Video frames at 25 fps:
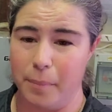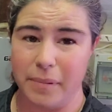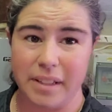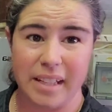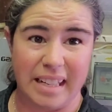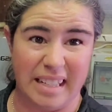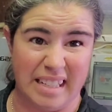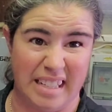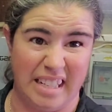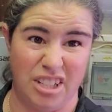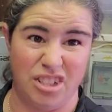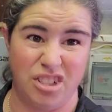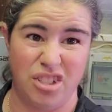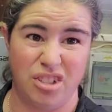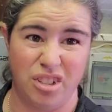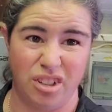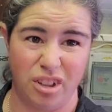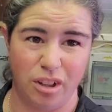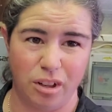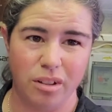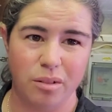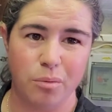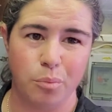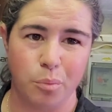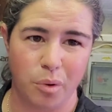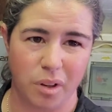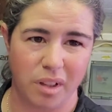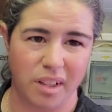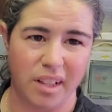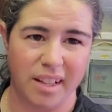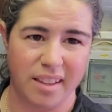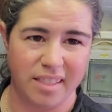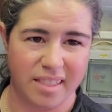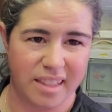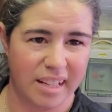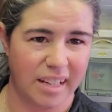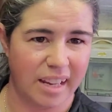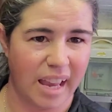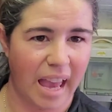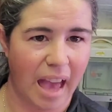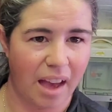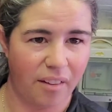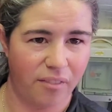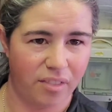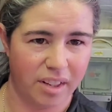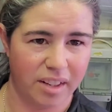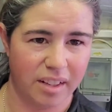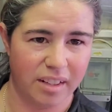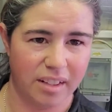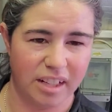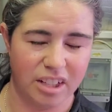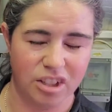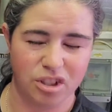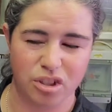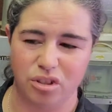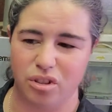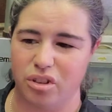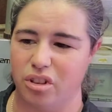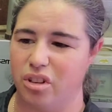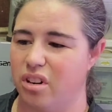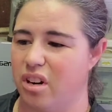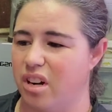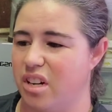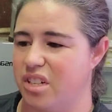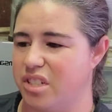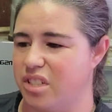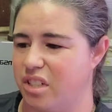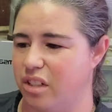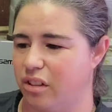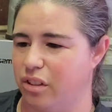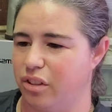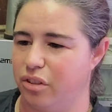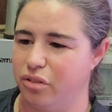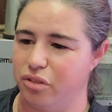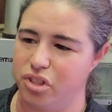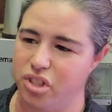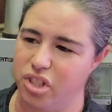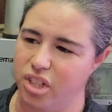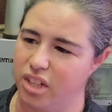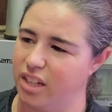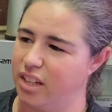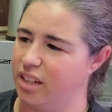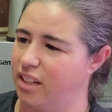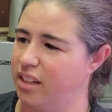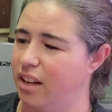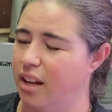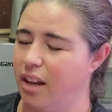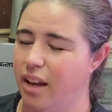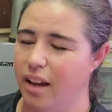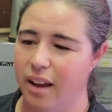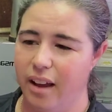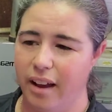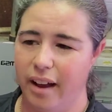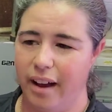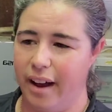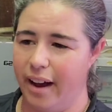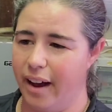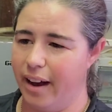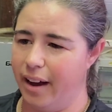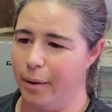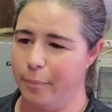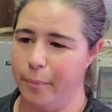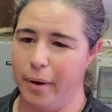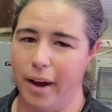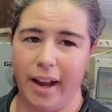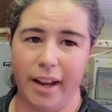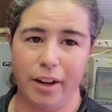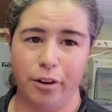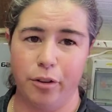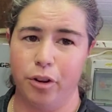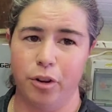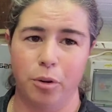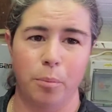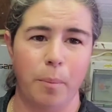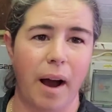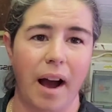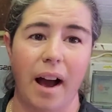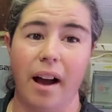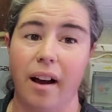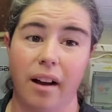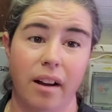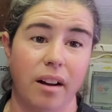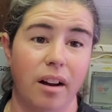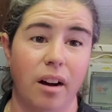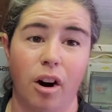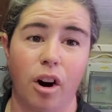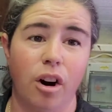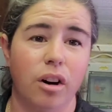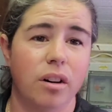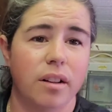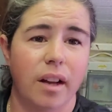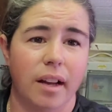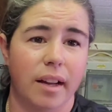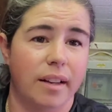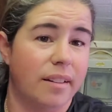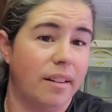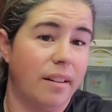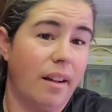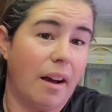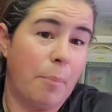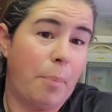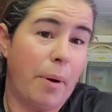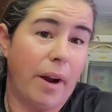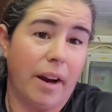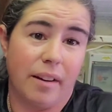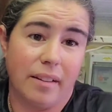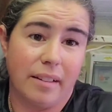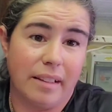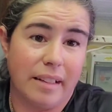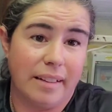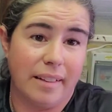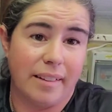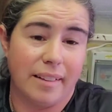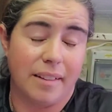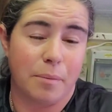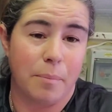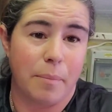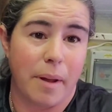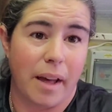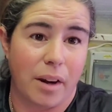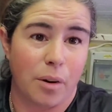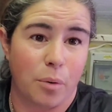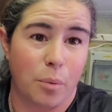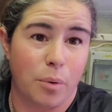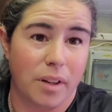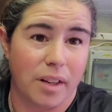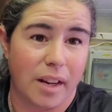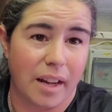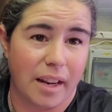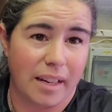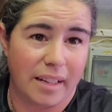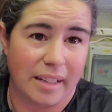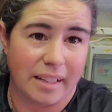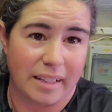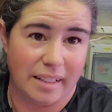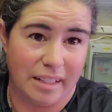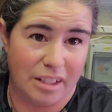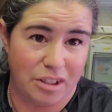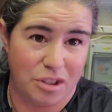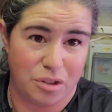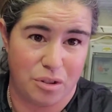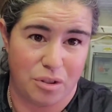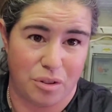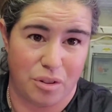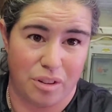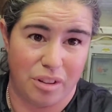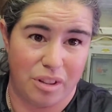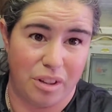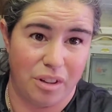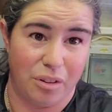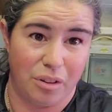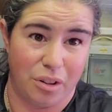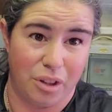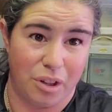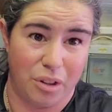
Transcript: conditioner, really thick, heavy conditioner, a solution. iGroom, apparently it doesn't matter what kind of conditioner that you're